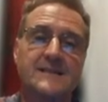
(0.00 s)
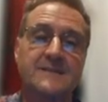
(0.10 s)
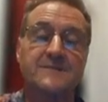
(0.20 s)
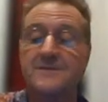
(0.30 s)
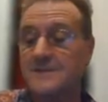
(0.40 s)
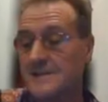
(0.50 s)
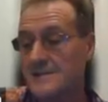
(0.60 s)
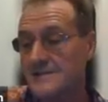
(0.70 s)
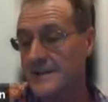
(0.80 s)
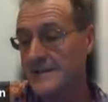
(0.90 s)
that's the
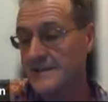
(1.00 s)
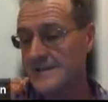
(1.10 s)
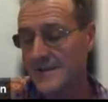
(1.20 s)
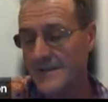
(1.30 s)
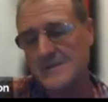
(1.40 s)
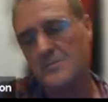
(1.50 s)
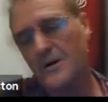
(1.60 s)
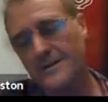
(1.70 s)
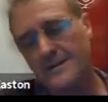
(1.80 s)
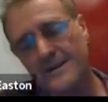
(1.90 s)
difference. Yeah, so that's
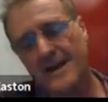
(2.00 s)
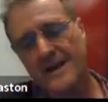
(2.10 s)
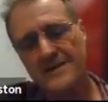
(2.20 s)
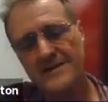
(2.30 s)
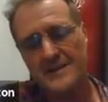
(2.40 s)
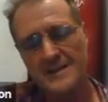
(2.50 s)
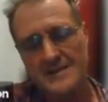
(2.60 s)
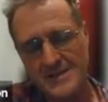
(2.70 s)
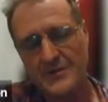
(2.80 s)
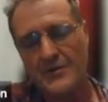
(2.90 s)
why the
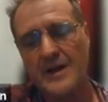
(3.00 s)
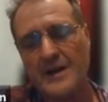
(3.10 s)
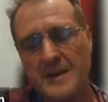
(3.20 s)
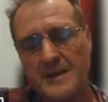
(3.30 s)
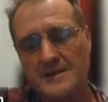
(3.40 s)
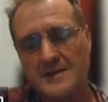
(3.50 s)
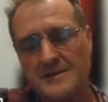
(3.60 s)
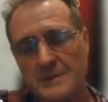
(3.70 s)
Instagram and